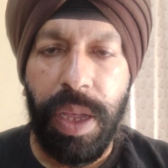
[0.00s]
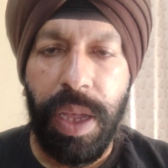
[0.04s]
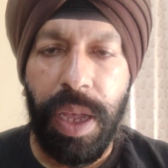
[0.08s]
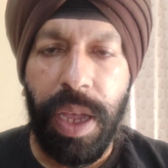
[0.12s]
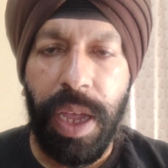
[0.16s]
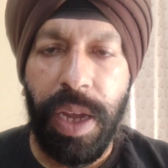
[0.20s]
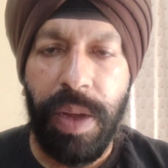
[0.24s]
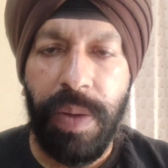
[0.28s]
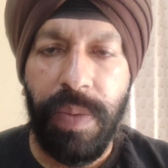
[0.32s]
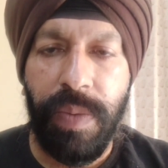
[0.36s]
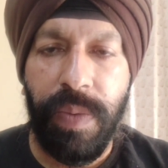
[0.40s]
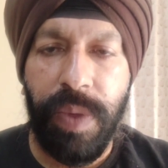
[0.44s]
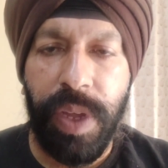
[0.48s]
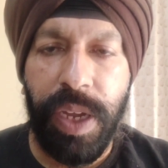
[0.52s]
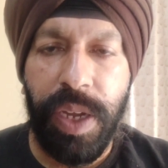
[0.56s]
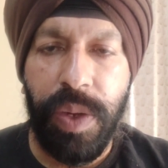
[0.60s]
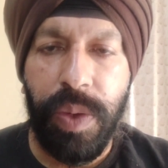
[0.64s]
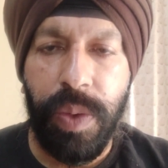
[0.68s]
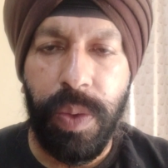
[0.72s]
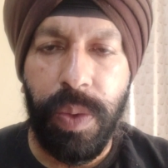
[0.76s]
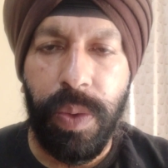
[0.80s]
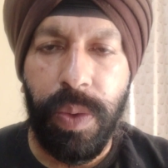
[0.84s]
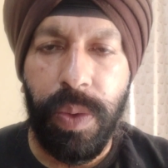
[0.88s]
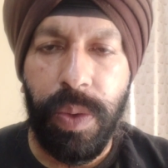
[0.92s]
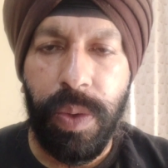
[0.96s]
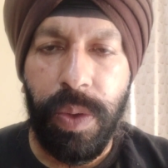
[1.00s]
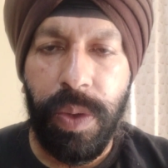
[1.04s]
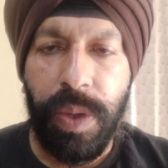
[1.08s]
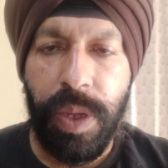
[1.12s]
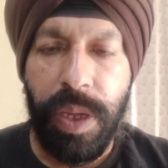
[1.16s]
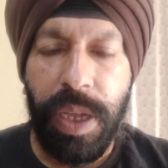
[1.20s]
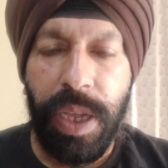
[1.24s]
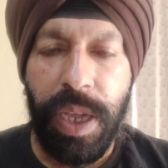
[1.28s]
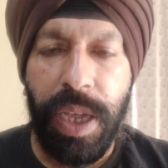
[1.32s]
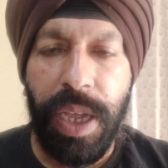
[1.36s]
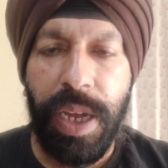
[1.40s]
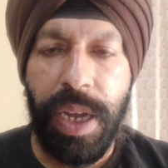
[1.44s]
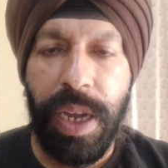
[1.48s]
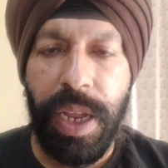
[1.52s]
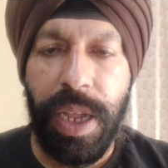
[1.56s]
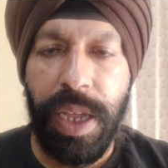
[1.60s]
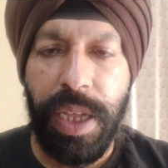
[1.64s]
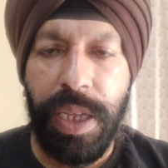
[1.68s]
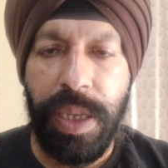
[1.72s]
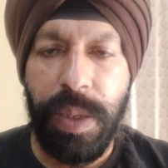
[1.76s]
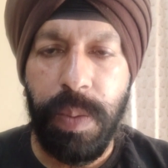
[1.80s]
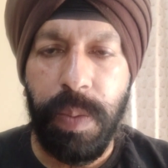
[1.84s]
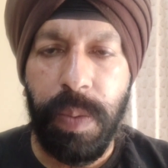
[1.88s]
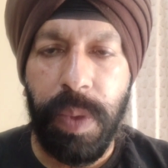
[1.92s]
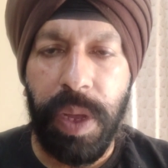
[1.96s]
And we too can
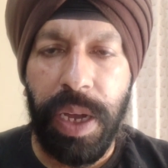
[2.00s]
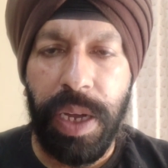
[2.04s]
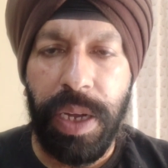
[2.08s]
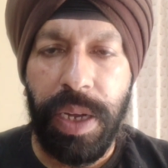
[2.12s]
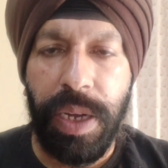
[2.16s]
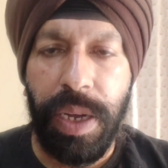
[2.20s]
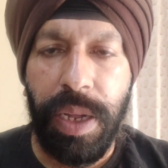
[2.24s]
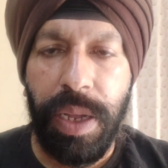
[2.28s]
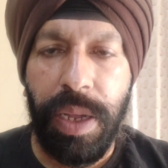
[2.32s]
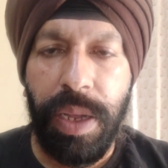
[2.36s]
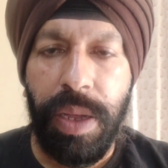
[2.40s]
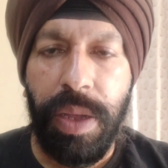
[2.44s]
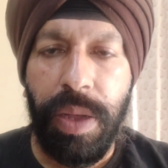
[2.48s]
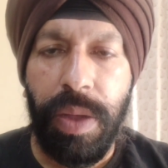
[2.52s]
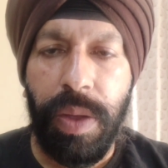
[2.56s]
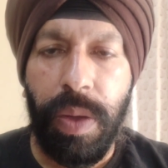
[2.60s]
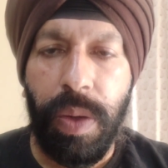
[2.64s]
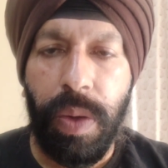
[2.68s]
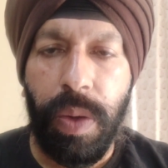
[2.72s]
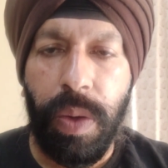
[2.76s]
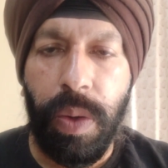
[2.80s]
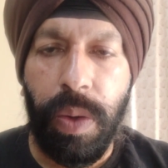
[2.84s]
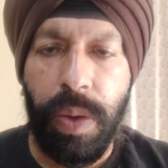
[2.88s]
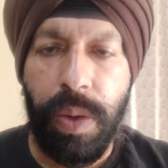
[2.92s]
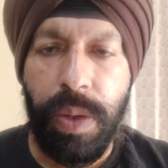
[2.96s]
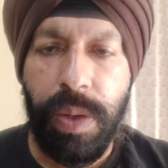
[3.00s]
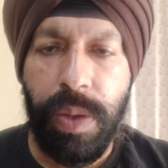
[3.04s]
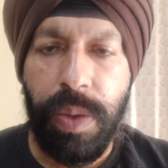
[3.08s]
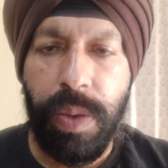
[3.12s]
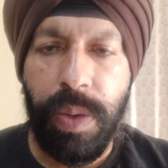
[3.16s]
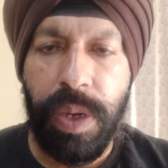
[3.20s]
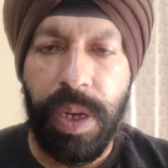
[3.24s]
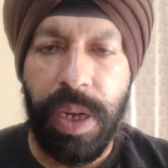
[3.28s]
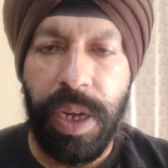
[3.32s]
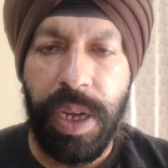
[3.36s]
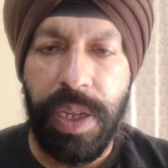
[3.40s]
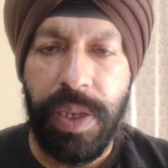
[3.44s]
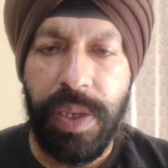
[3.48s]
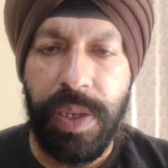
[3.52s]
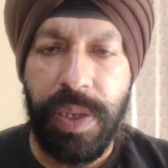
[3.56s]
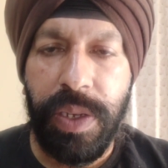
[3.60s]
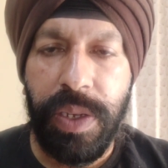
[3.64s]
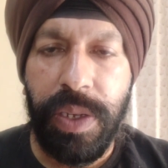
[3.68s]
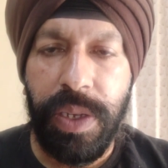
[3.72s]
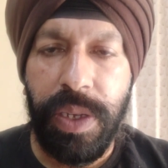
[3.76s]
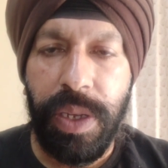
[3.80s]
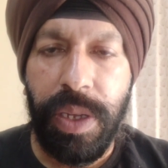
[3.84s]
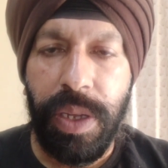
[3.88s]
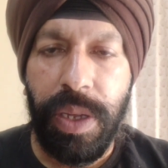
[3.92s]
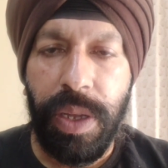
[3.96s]
expect all
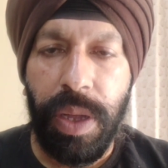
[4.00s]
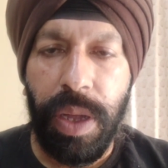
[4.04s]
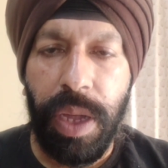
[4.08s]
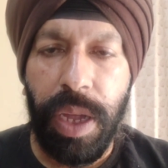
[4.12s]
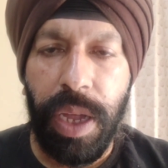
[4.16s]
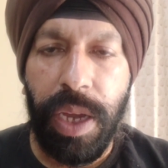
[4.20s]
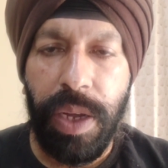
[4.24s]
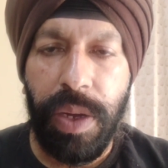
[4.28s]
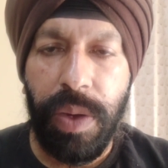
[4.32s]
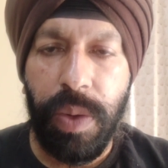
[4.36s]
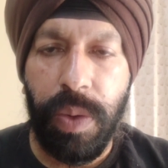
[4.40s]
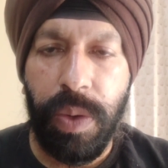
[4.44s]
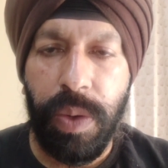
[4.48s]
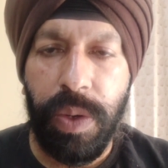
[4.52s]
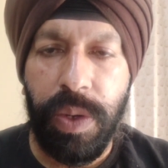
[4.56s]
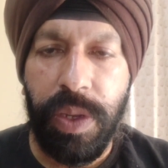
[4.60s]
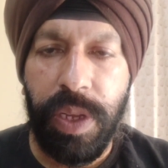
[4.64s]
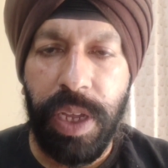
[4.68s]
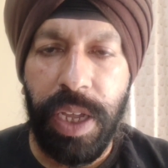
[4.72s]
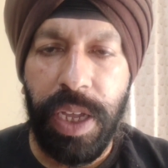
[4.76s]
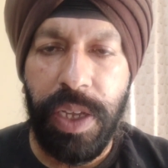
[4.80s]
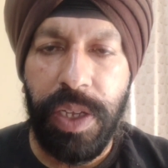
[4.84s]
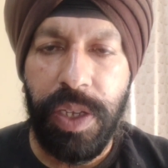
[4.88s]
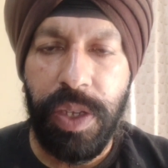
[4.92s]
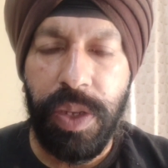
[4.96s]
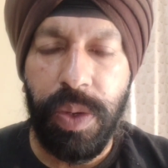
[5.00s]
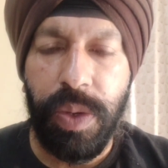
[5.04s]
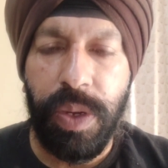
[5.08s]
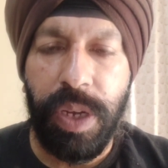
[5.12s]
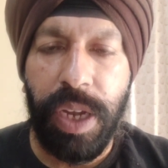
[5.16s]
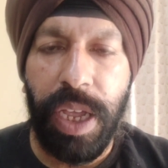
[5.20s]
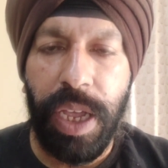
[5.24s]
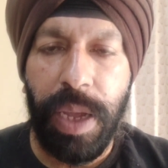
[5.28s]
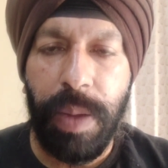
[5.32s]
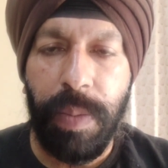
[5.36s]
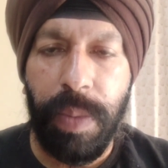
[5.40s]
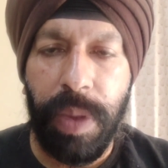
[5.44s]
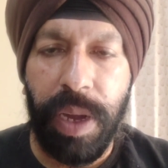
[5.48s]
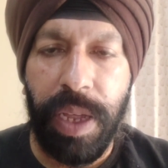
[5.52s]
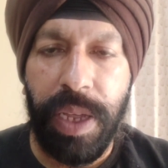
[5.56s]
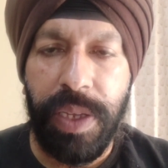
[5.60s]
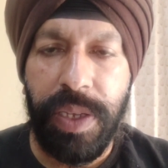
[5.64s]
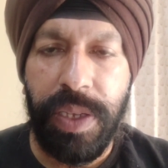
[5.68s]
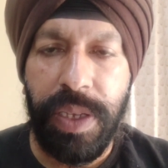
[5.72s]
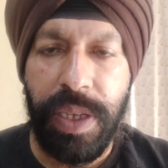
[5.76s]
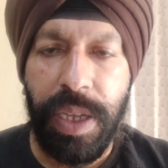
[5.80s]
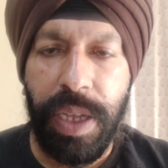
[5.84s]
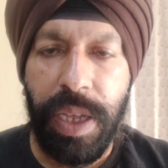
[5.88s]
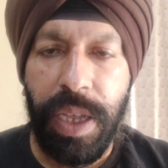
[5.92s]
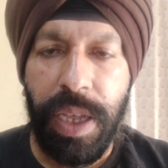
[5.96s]
goodness and good things to take
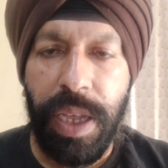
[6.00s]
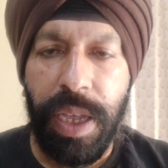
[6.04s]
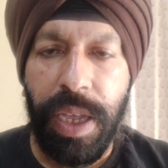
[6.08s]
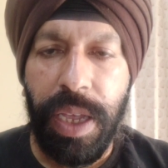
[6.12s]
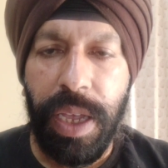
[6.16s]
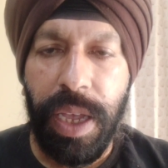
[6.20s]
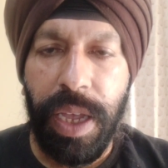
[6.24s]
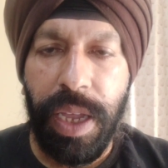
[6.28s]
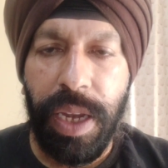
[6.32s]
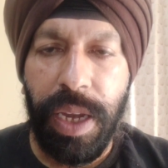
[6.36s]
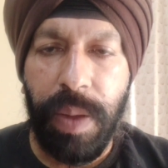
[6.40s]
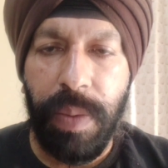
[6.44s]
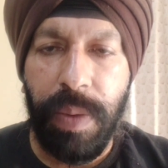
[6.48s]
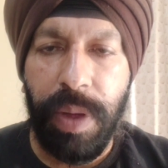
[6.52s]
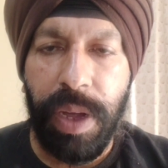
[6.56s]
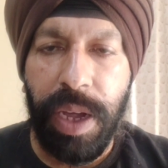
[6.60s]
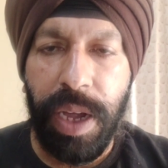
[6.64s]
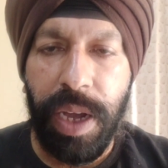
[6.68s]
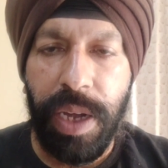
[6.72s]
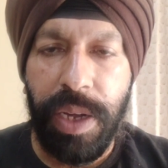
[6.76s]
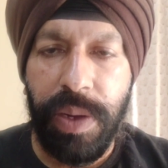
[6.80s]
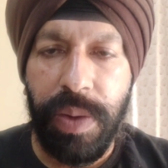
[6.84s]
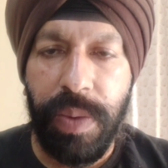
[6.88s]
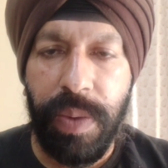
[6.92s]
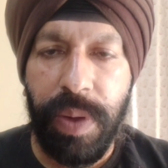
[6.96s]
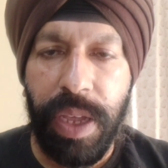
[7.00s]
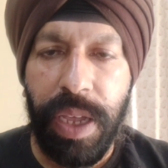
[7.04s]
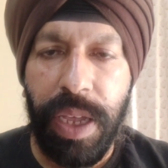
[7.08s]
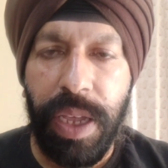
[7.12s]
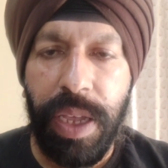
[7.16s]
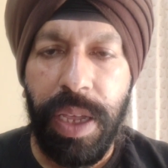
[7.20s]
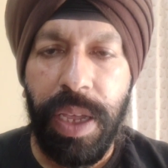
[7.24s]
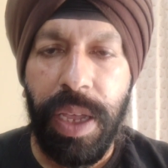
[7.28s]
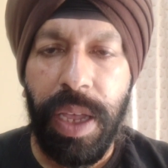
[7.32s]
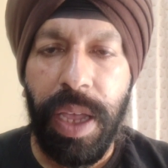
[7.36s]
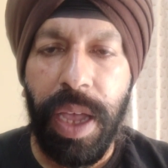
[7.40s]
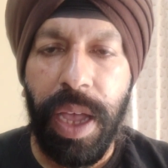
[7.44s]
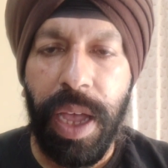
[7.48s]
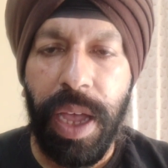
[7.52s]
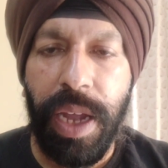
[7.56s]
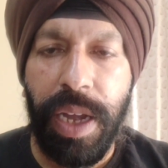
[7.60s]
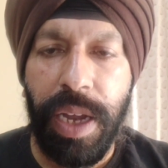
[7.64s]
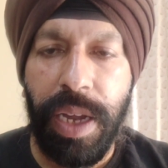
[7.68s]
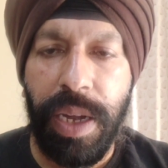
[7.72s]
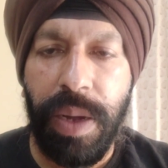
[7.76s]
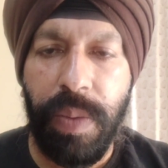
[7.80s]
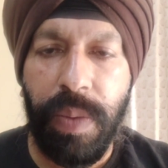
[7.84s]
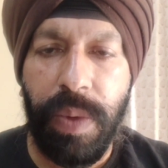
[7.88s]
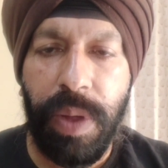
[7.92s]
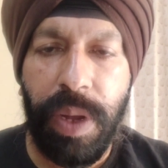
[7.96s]
place in our country and
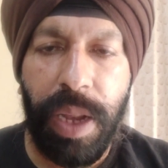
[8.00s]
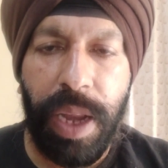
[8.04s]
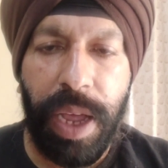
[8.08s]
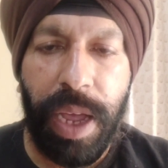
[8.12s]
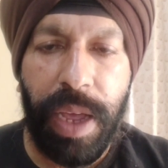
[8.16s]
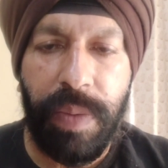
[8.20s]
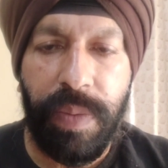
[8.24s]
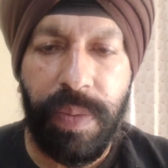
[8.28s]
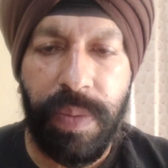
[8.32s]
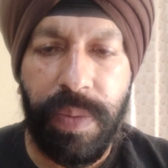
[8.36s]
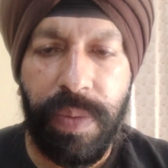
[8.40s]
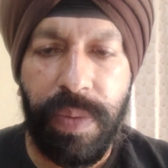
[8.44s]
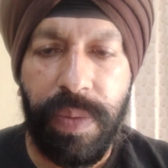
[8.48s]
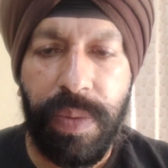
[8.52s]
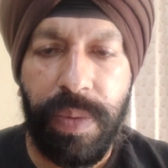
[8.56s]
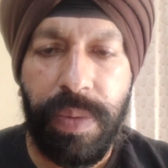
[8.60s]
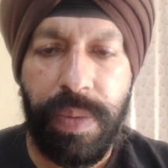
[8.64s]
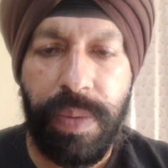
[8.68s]
in our life.